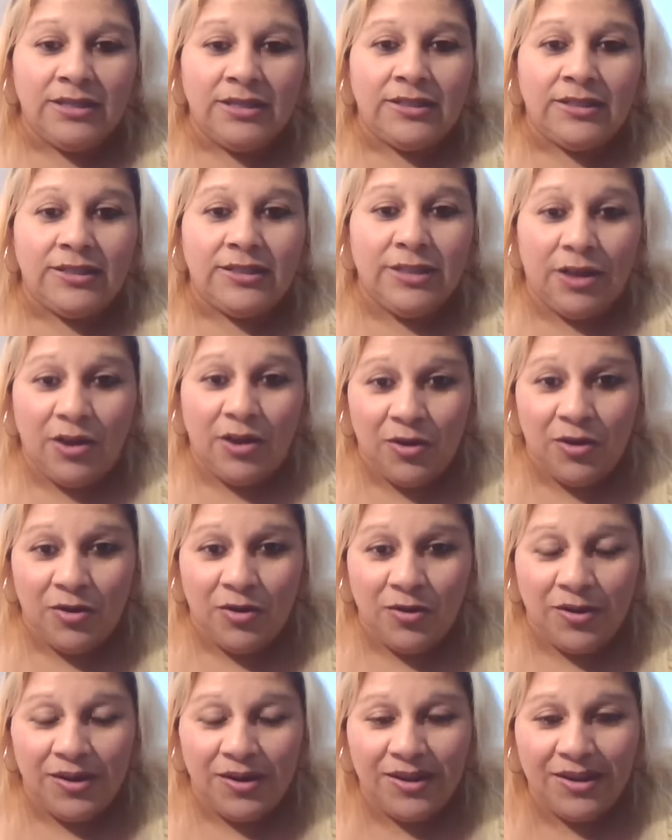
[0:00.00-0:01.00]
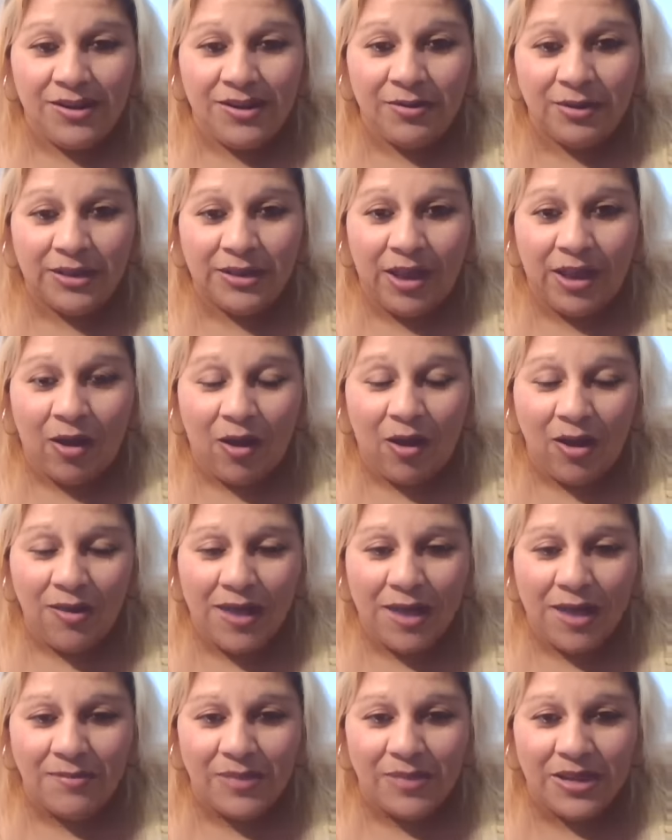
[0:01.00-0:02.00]
So, with all
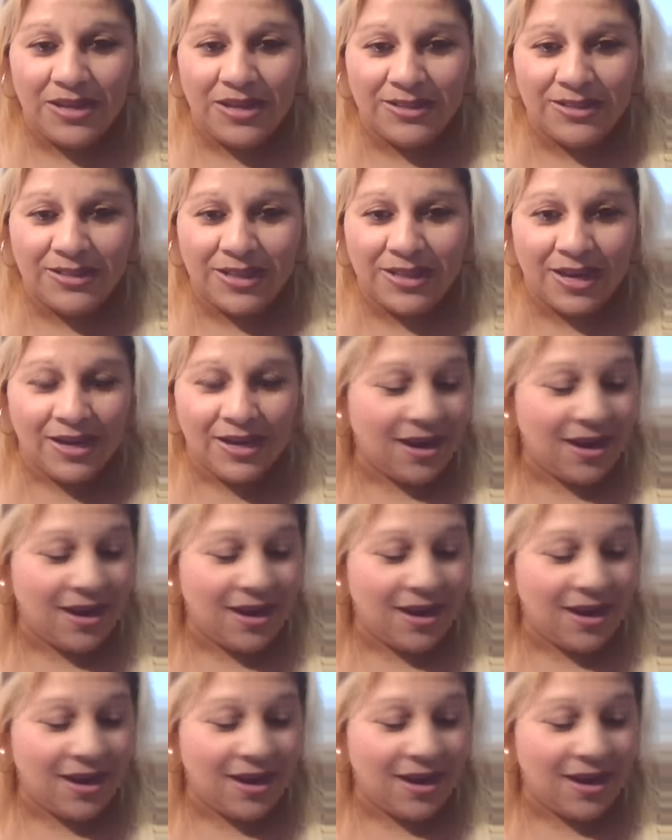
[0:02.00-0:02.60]
that being said,